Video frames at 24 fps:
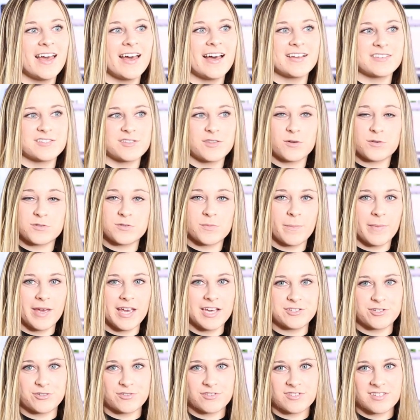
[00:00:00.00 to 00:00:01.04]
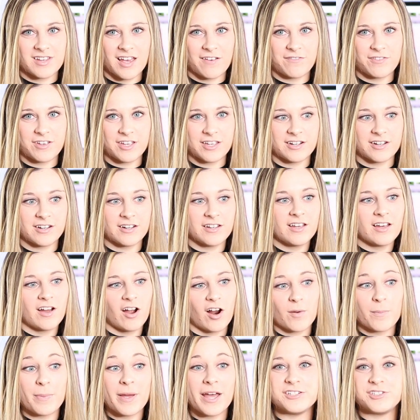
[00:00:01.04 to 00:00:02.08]
as those major 7
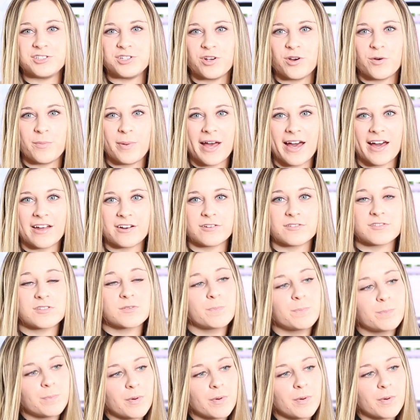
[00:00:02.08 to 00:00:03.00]
arpeggio patterns.